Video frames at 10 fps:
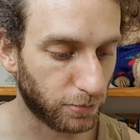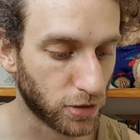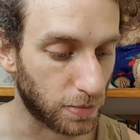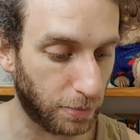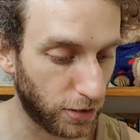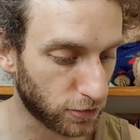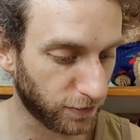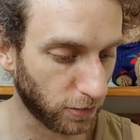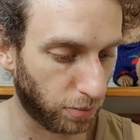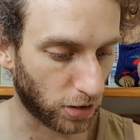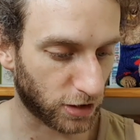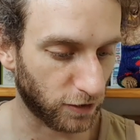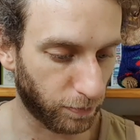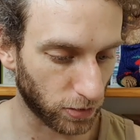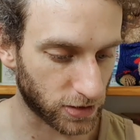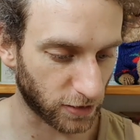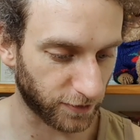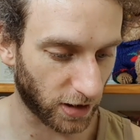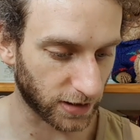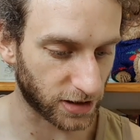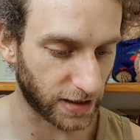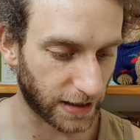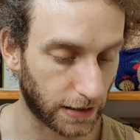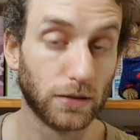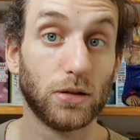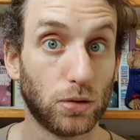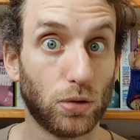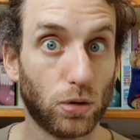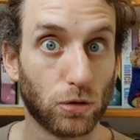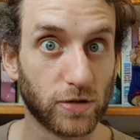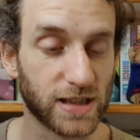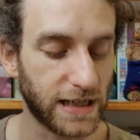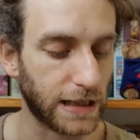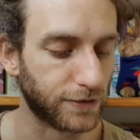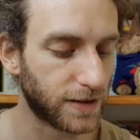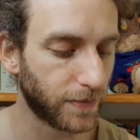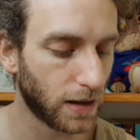Most beautiful book you've bought so far this year or received.